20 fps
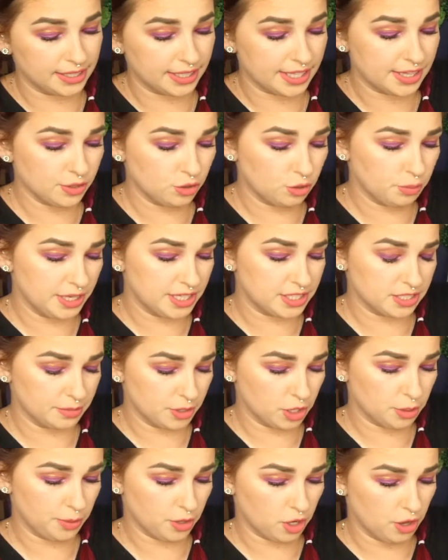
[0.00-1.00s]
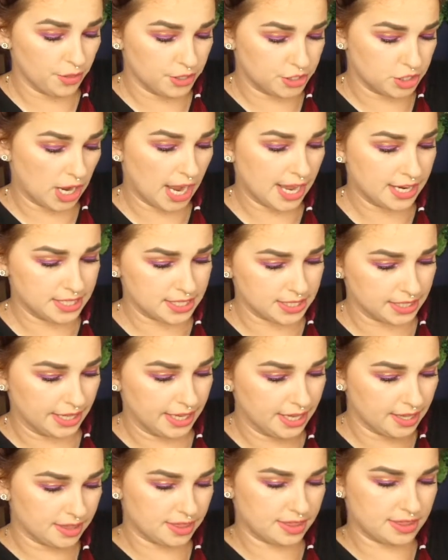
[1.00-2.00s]
length it will be, so I'm going to put it on the tightest
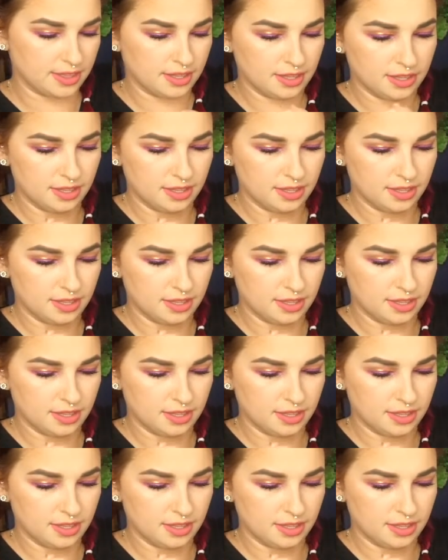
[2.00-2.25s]
length